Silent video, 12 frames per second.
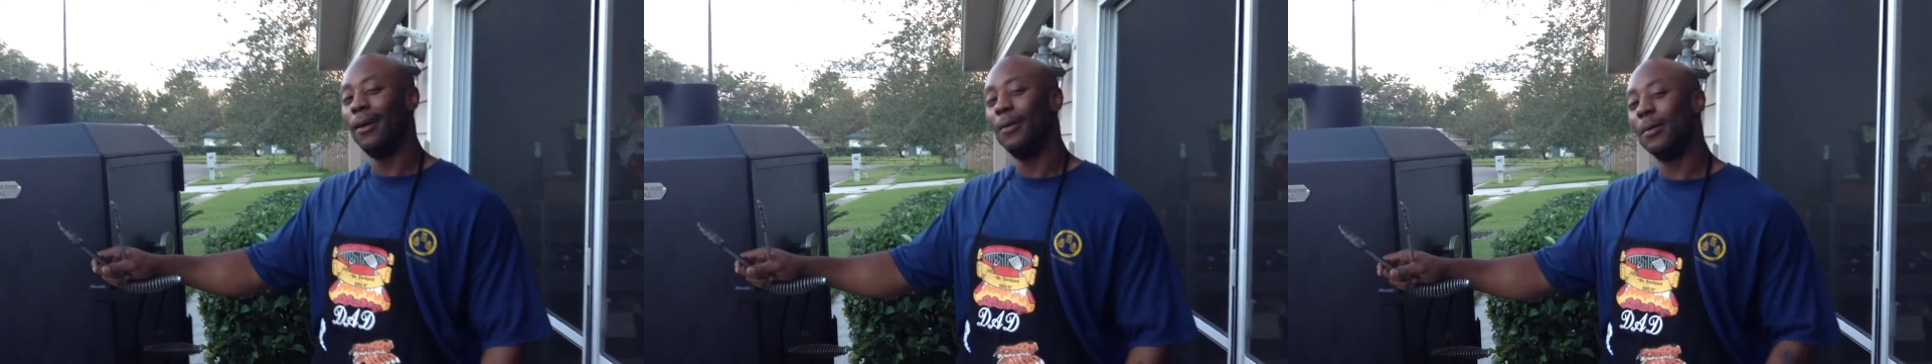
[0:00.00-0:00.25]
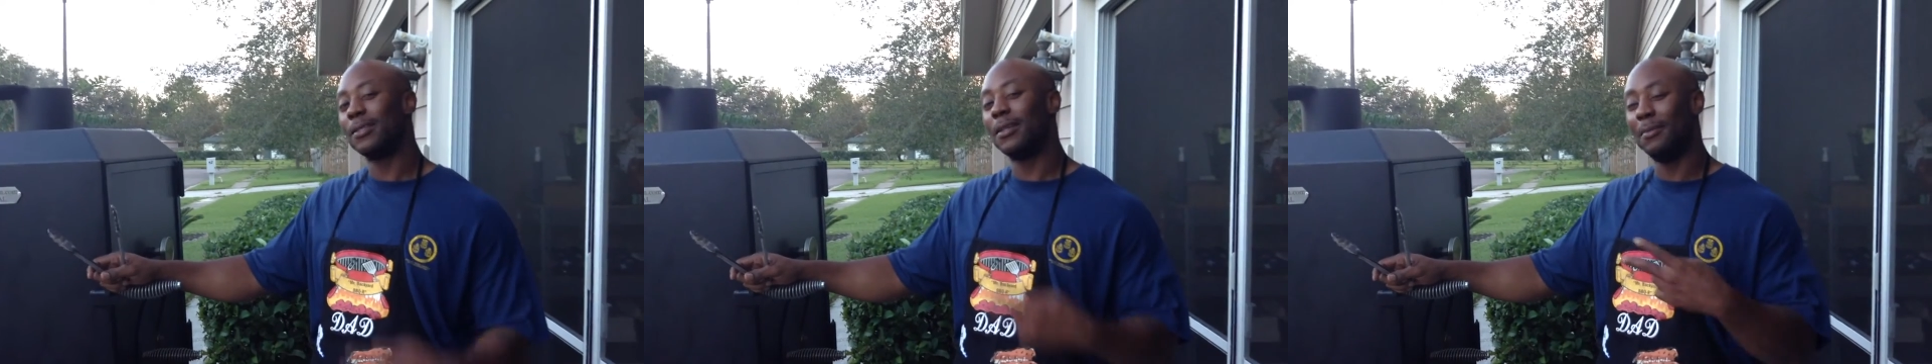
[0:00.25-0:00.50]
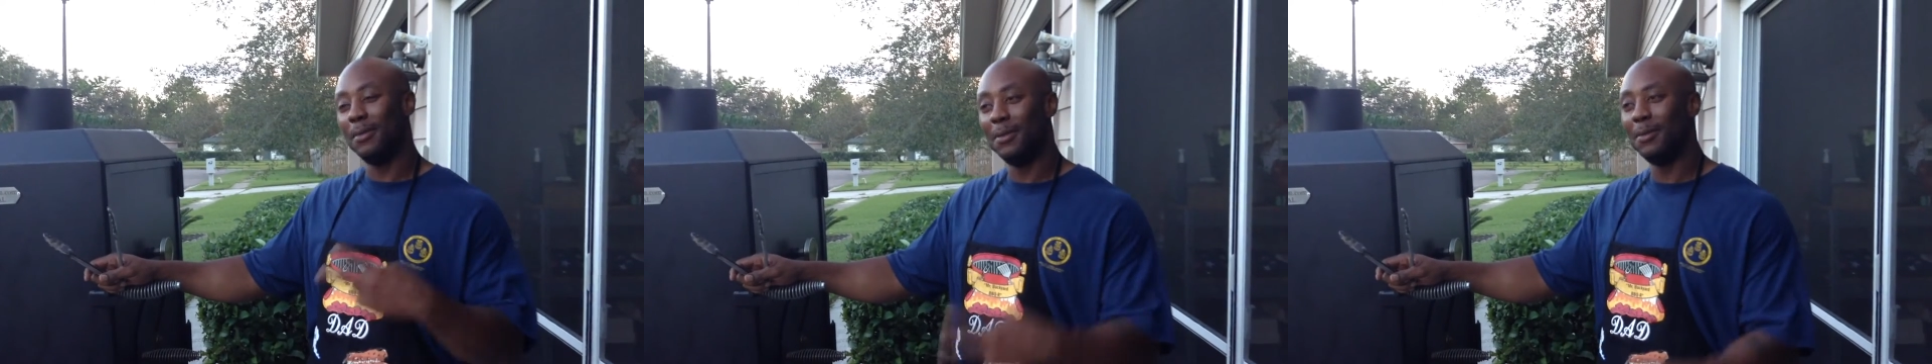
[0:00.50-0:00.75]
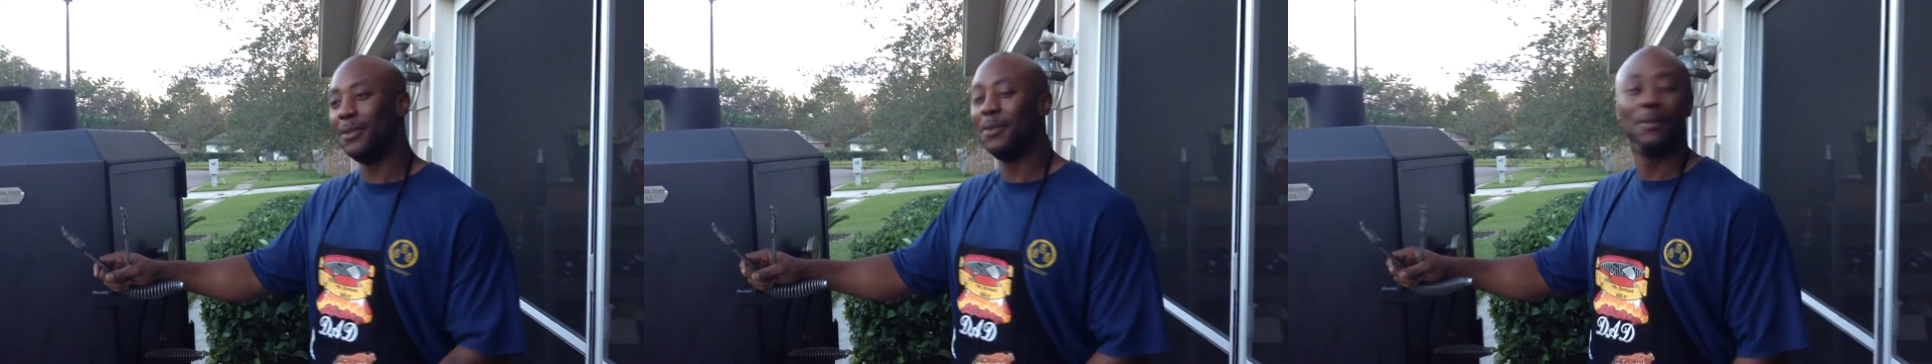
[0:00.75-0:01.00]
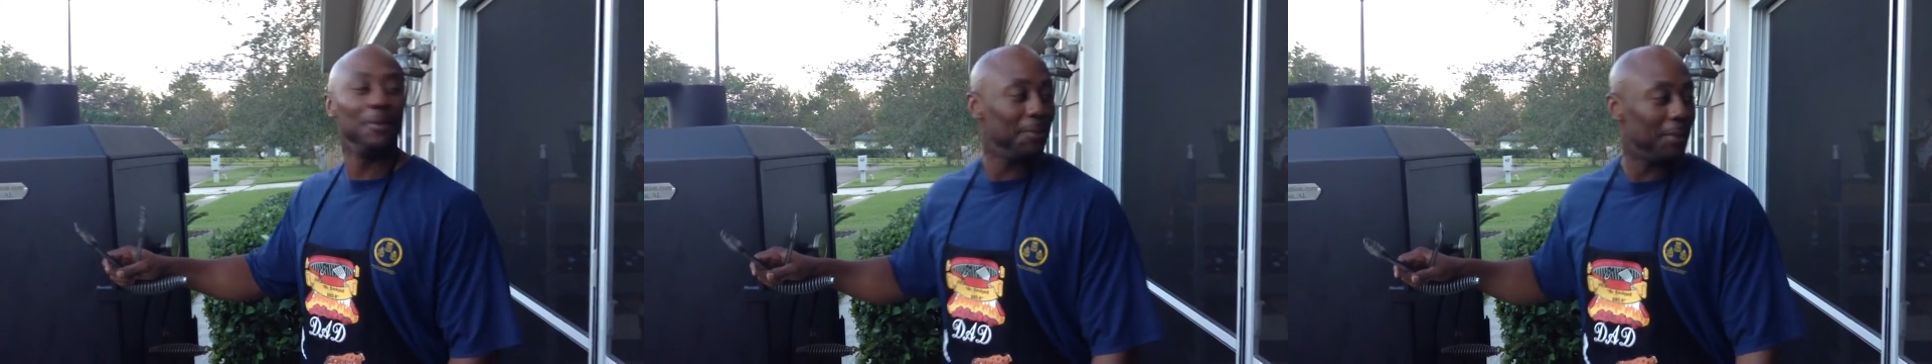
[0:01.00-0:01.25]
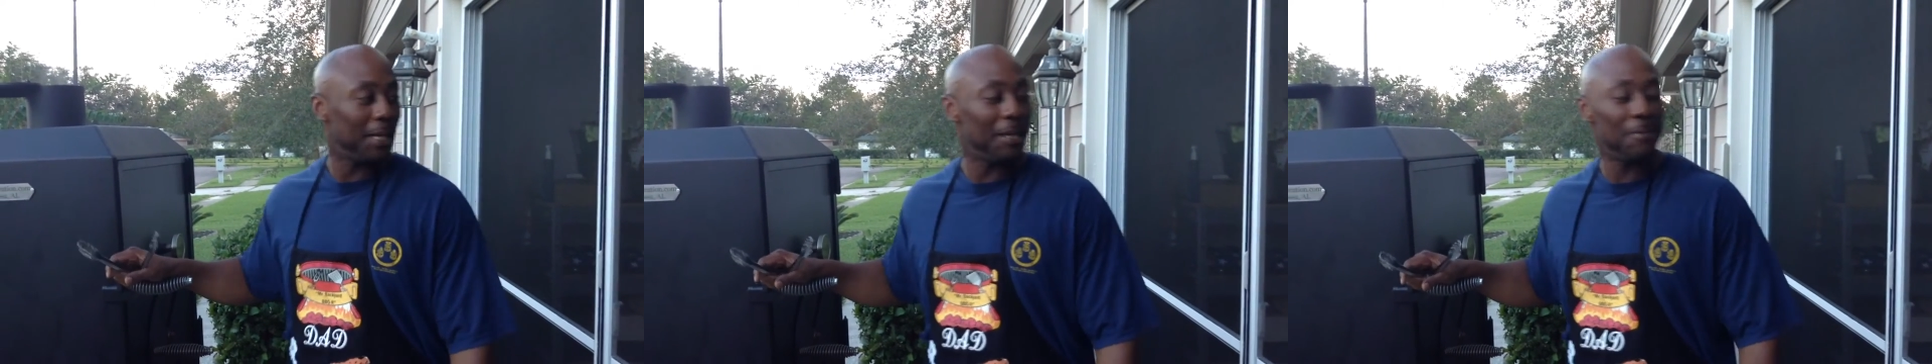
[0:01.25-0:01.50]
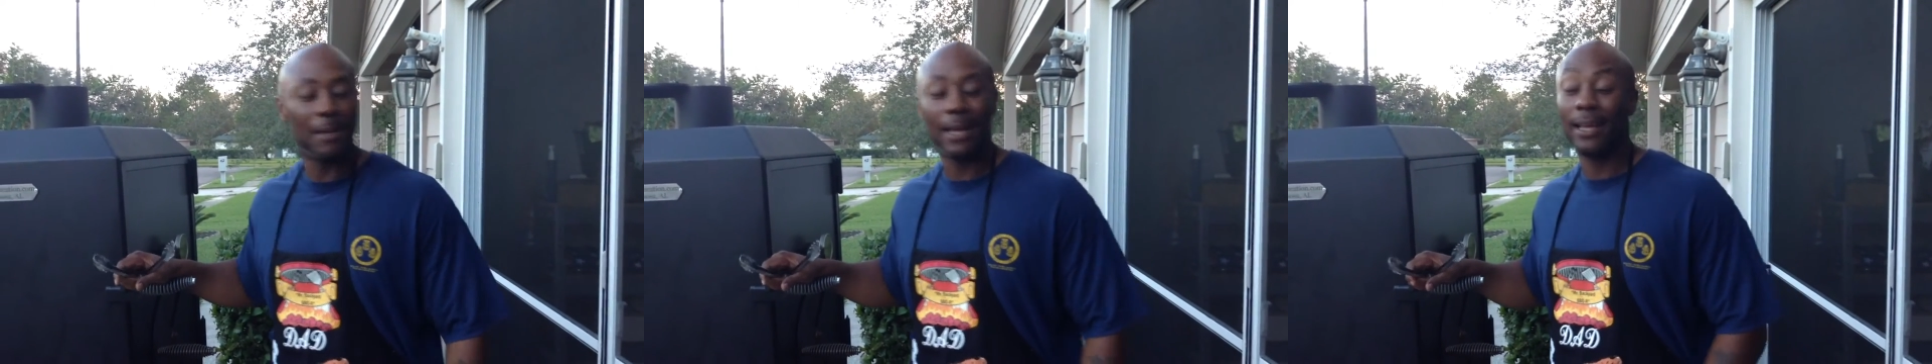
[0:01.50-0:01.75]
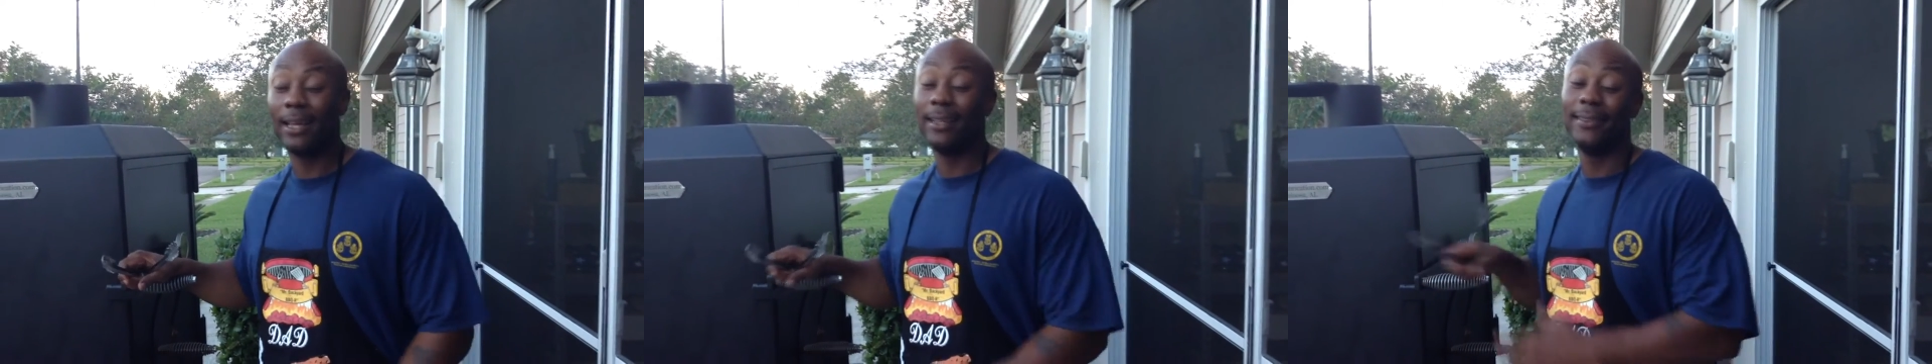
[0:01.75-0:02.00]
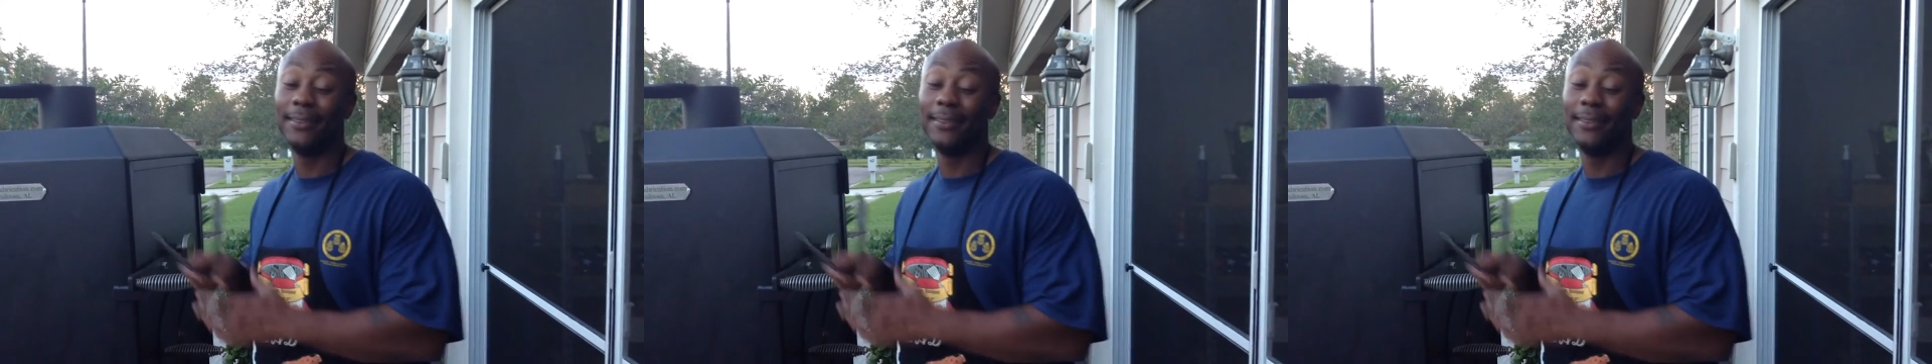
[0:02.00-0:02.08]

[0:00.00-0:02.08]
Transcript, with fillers: What's up, YouTube? Hey, man.